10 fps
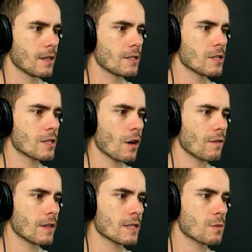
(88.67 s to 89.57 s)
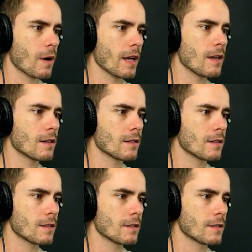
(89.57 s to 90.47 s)
Let's just go over this way.
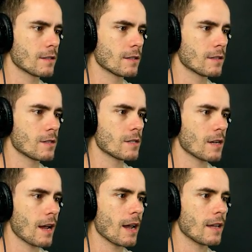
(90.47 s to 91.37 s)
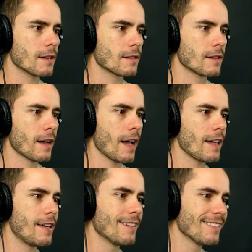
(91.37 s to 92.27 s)
Just, hey. Hey.